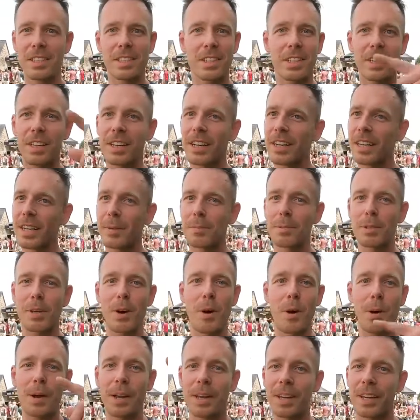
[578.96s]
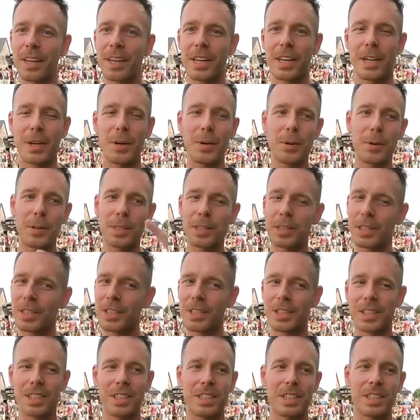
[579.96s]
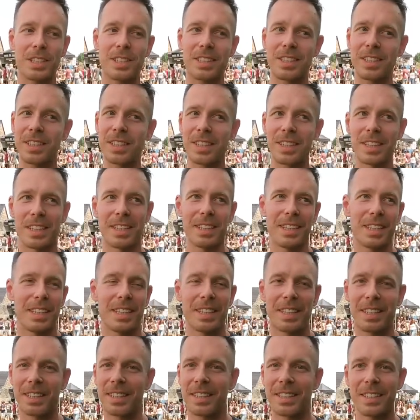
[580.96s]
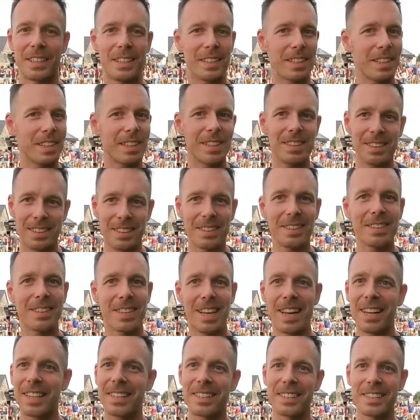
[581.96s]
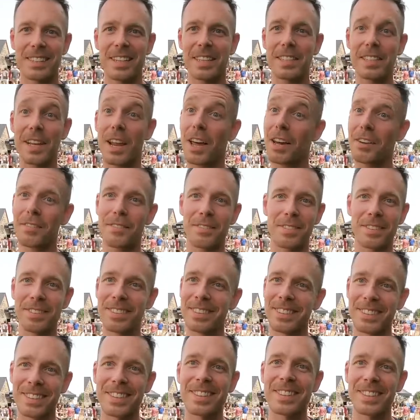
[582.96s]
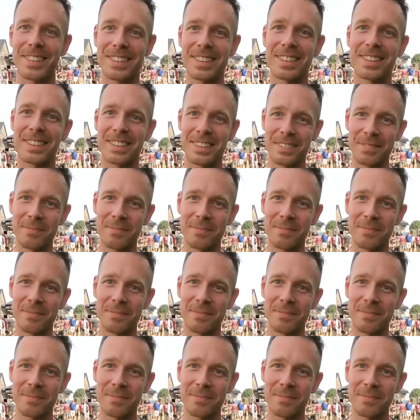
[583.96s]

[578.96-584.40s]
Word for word: circle keeps going. You know, it just uh, uh, yeah, that's life. Thank you